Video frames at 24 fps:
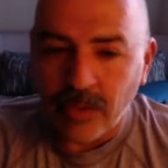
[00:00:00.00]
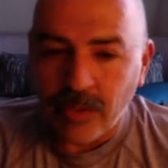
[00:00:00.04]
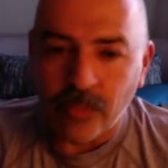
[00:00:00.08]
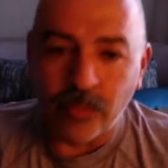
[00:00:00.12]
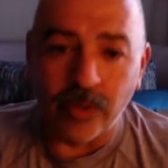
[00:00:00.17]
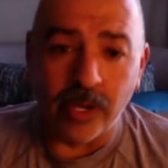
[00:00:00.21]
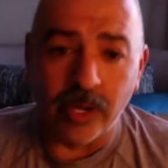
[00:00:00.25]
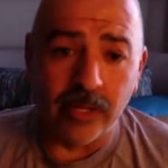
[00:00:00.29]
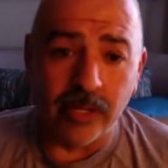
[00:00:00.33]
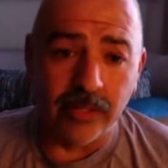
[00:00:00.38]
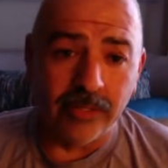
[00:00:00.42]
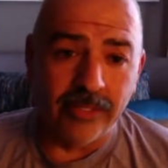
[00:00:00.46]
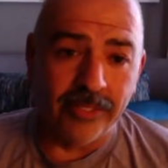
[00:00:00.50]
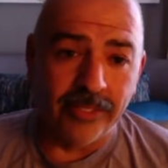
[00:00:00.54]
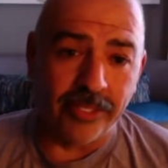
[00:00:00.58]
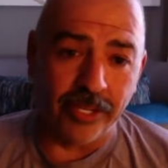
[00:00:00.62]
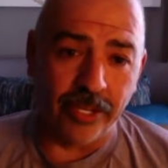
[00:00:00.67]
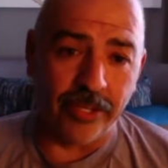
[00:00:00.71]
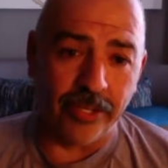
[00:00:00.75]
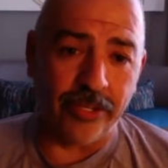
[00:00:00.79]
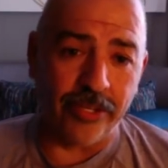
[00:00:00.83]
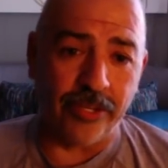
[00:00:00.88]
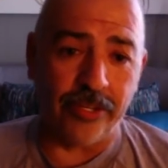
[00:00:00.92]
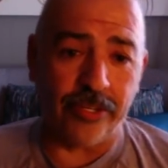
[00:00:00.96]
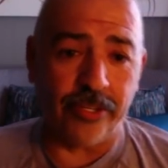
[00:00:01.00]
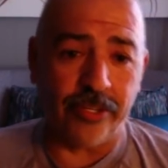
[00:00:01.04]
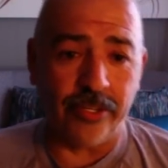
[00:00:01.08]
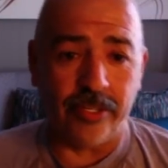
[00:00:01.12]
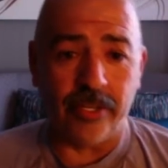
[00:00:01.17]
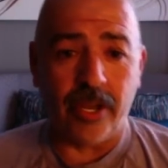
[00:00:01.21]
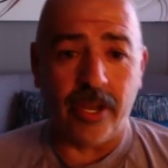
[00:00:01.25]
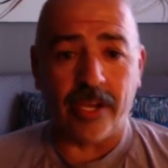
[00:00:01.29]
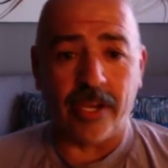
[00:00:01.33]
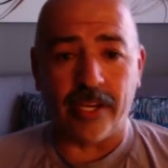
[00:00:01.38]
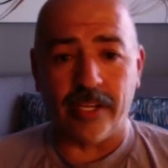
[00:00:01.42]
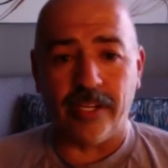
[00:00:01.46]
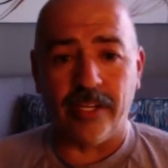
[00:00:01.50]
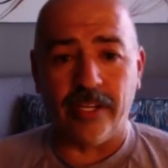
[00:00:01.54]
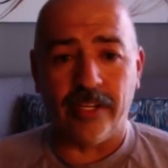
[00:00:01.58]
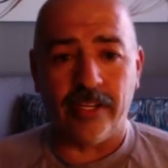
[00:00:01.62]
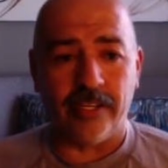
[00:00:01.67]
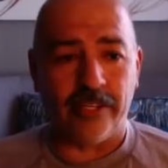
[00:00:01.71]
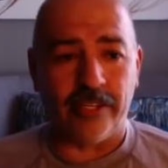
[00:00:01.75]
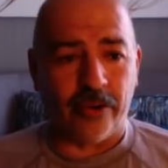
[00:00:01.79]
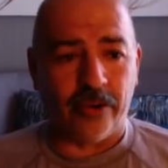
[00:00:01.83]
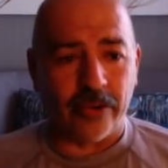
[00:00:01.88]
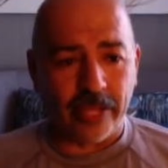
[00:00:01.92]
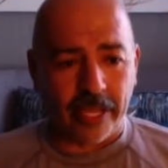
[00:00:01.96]
Well, you're not
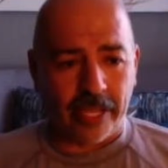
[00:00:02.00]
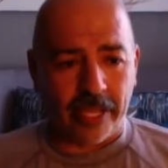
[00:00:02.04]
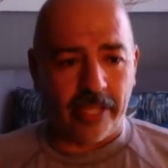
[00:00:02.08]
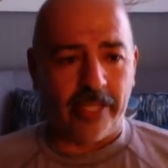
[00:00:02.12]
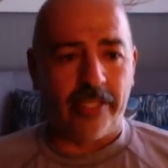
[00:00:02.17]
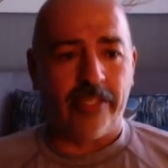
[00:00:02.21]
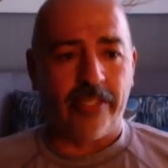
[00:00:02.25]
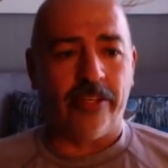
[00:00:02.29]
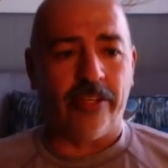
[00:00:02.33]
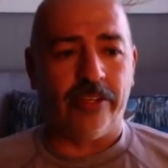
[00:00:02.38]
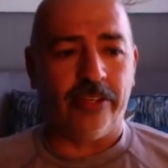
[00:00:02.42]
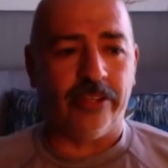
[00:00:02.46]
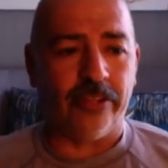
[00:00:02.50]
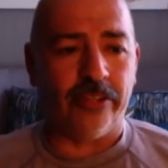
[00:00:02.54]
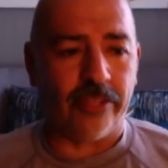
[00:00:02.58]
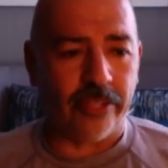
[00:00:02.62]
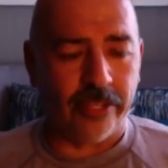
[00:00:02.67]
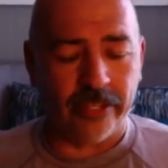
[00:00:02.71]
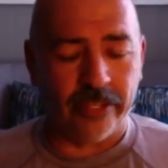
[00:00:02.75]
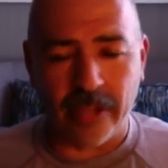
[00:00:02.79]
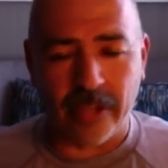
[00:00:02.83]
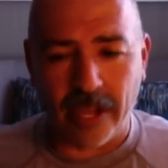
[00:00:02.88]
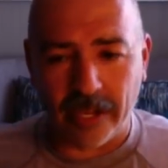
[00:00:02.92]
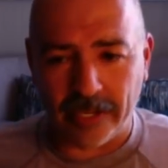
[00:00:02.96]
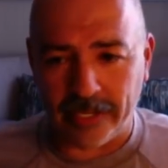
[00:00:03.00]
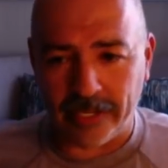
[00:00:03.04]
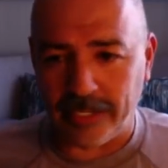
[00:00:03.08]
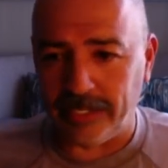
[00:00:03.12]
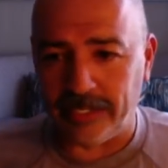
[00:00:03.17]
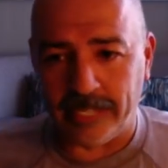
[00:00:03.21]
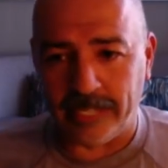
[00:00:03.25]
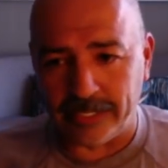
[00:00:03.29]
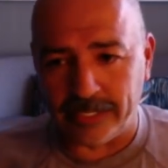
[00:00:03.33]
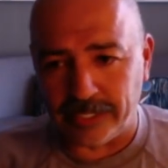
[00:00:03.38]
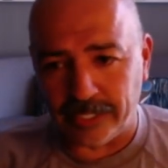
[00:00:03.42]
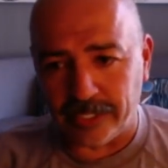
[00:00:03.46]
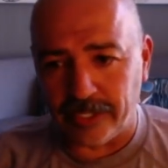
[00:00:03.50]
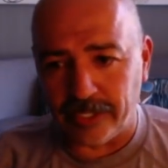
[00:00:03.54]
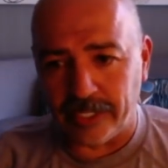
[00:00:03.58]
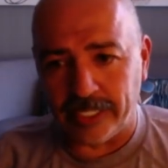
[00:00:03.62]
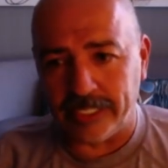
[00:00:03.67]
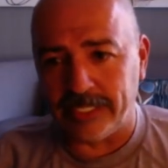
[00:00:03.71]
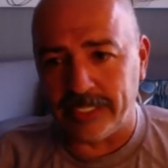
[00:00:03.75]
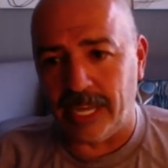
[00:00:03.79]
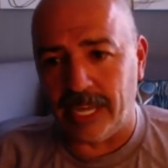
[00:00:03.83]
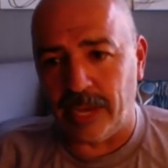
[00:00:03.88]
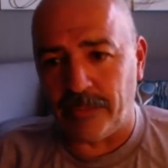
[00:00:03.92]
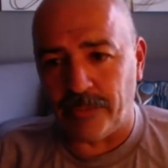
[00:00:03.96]
gonna. Okay, you're not, and that's a good
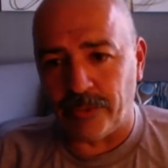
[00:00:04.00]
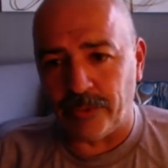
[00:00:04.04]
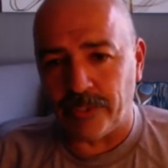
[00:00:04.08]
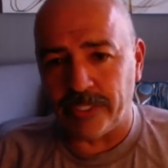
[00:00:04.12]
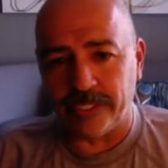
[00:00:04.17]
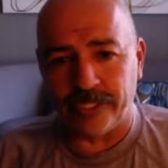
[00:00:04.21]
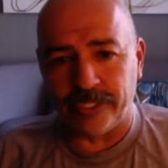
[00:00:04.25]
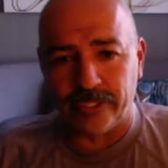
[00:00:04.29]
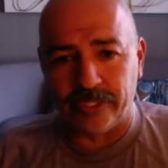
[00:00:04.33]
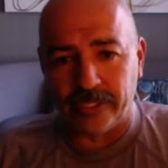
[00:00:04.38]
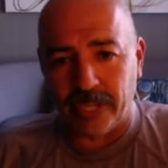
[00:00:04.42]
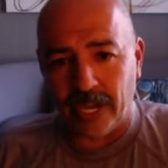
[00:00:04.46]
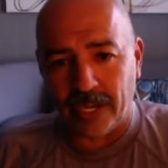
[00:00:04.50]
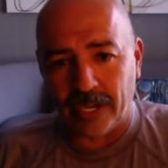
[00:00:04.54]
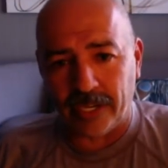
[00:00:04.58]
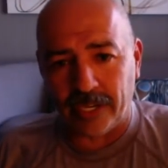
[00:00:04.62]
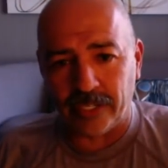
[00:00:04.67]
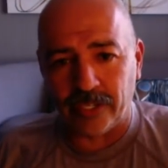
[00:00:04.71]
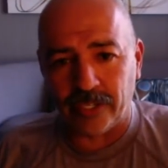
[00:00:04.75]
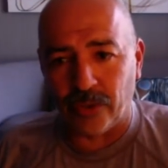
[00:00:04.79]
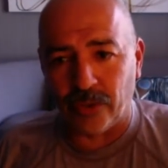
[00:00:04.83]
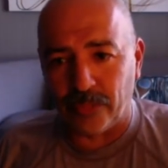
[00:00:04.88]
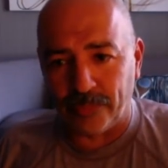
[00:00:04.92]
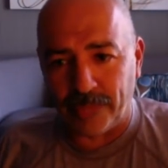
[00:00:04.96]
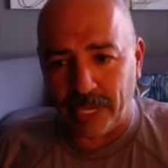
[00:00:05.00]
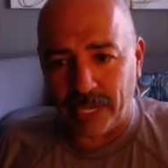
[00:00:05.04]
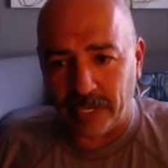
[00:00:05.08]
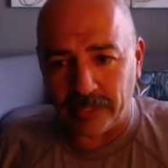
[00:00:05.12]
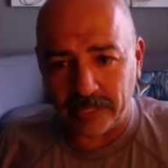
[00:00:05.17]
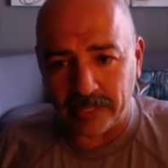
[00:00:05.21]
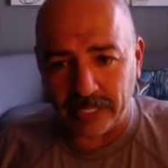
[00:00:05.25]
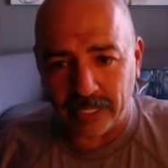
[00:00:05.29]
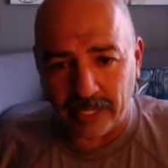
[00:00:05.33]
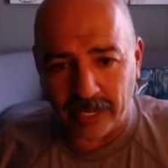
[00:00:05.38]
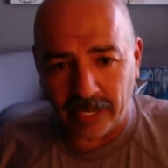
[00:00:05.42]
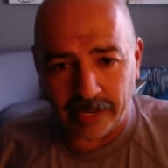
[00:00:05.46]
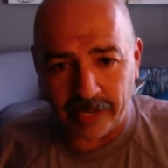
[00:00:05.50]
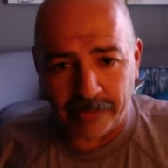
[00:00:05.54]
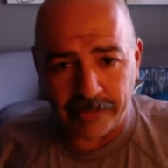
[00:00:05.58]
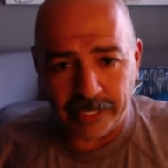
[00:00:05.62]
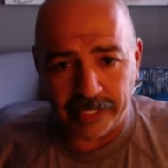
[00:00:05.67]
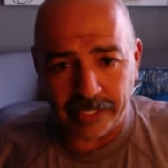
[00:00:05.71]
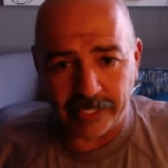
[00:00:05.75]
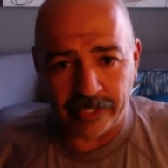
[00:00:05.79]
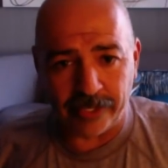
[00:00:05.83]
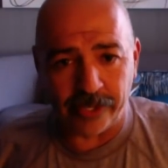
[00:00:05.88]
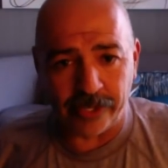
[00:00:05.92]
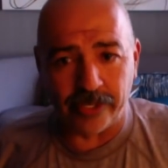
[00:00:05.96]
example, because you're not gonna go mountain
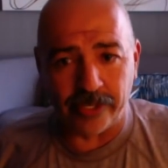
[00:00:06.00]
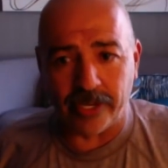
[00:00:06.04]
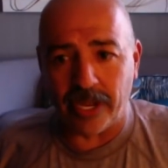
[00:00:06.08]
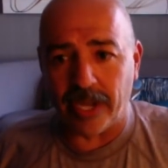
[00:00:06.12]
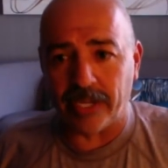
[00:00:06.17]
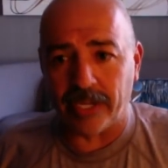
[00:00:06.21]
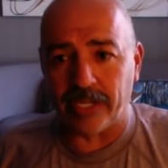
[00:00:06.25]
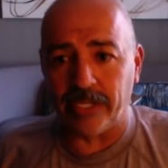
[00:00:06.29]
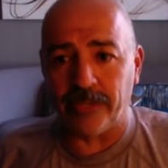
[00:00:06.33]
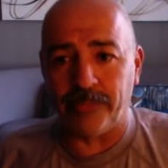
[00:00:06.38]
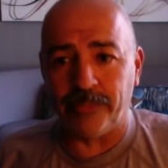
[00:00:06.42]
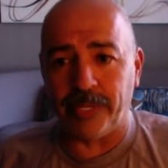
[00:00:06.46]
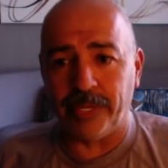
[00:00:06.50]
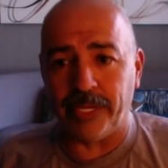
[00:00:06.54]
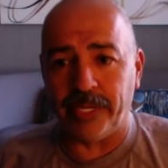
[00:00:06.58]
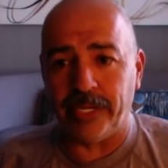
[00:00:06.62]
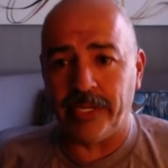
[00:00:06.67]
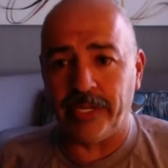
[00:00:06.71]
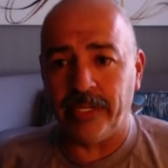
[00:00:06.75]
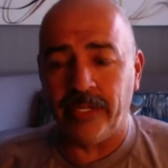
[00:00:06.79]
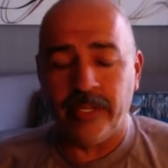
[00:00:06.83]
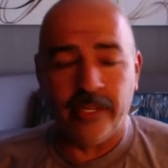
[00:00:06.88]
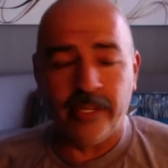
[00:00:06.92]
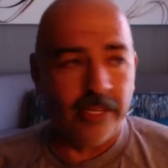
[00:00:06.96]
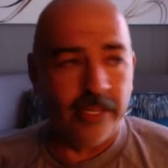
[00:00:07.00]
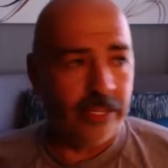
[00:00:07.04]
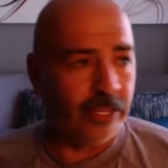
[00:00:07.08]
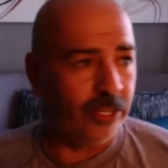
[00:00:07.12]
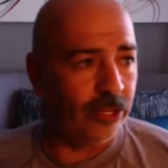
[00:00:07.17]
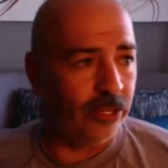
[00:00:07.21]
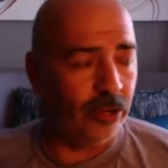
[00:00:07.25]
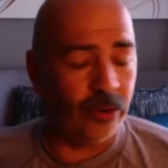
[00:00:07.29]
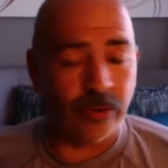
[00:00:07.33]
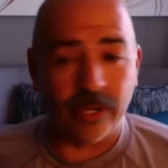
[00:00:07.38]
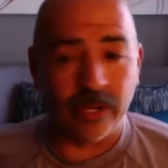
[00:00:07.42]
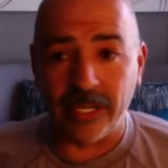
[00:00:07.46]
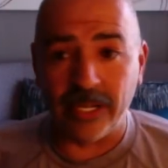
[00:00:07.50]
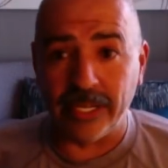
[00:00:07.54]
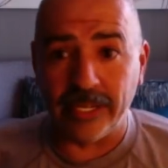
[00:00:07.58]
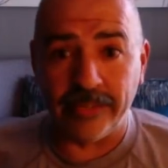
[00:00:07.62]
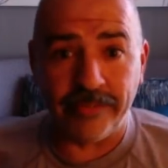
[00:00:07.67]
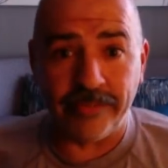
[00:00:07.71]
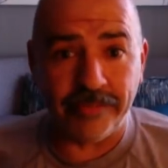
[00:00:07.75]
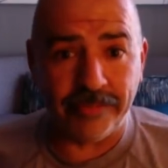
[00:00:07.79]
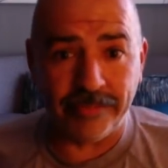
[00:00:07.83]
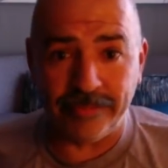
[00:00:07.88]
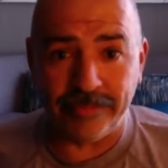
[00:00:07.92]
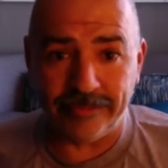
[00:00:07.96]
climbing, or you're not gonna be, you know,
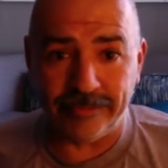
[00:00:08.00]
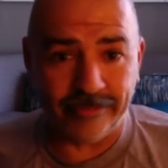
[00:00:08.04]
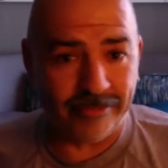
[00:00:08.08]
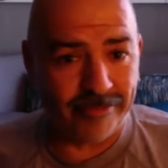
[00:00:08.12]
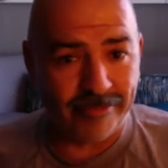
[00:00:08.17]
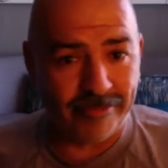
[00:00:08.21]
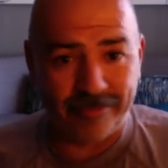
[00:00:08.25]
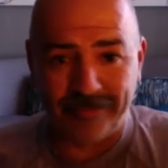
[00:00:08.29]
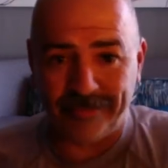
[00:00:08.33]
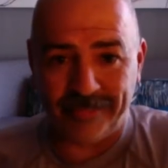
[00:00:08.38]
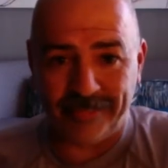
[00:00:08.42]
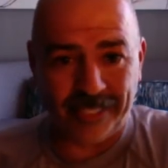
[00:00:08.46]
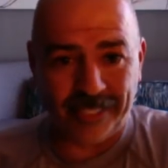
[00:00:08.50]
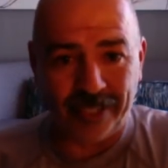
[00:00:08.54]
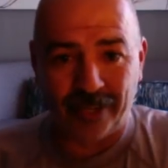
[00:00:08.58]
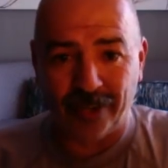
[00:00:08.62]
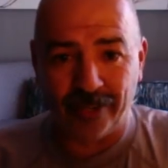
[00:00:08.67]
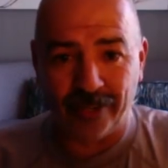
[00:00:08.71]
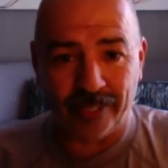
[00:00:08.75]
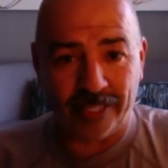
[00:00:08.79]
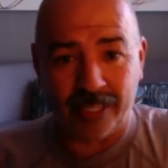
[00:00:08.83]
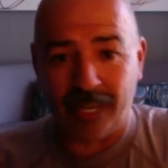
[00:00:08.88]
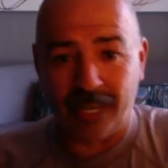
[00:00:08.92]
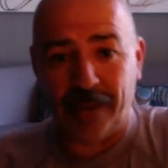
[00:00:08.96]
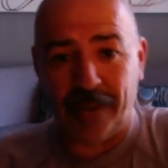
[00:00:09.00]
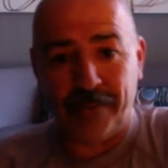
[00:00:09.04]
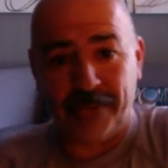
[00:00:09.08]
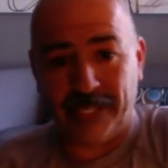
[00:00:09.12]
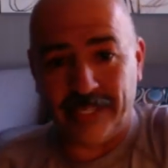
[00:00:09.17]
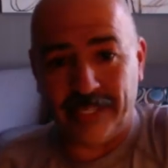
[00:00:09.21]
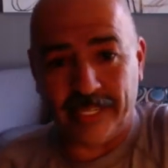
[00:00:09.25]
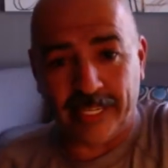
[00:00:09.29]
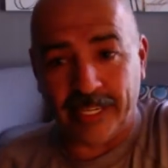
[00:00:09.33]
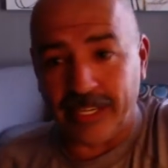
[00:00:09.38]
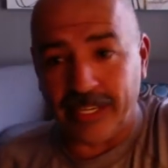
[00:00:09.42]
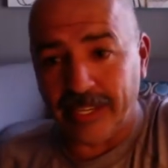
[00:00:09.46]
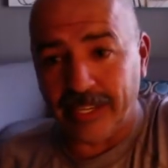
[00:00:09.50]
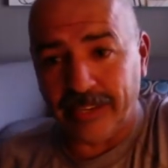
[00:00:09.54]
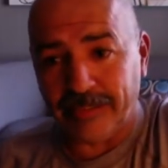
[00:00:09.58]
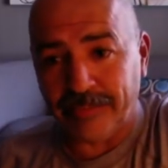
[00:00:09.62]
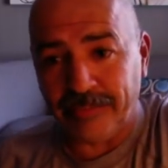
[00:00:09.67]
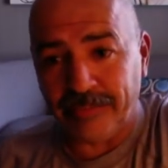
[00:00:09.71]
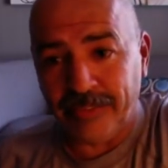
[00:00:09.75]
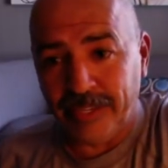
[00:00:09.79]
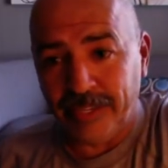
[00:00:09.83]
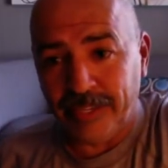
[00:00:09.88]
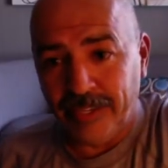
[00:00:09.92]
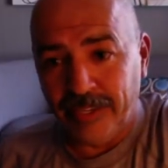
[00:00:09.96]
climbing a cliff
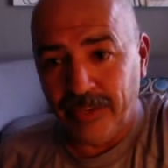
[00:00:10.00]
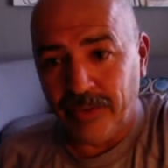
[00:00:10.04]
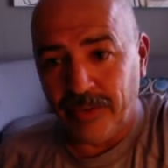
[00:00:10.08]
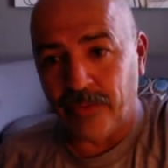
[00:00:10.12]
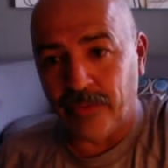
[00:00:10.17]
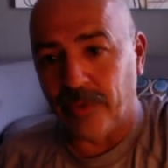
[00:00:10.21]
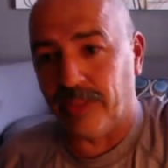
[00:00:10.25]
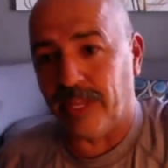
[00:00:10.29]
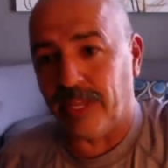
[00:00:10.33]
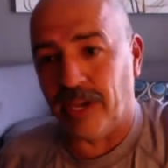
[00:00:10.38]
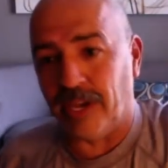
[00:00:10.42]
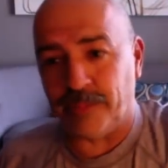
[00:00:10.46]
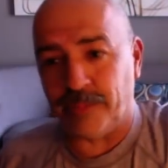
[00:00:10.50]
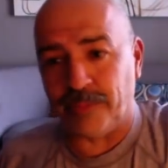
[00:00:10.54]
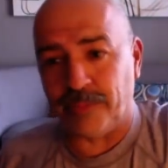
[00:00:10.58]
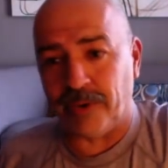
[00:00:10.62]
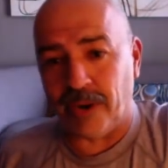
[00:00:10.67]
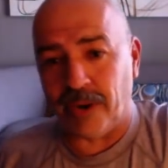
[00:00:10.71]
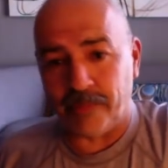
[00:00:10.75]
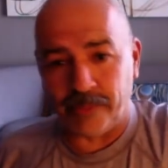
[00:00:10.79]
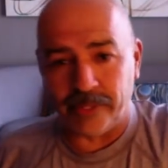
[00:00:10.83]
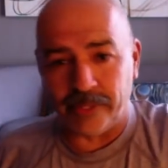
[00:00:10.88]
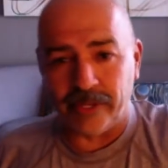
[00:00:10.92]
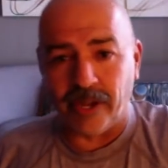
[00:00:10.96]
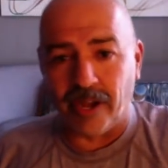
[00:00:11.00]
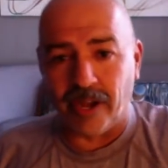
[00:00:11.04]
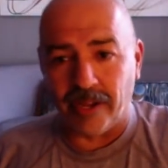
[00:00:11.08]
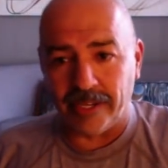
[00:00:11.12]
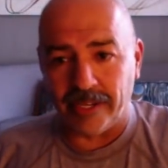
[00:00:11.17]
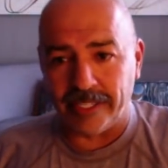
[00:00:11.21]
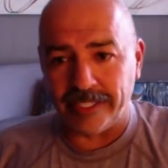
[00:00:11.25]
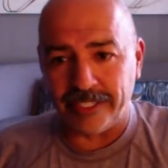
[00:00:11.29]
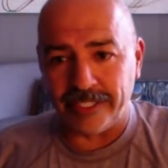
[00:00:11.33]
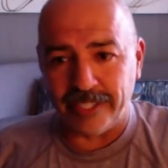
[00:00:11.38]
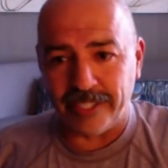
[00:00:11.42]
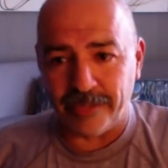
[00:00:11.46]
without proper knowledge.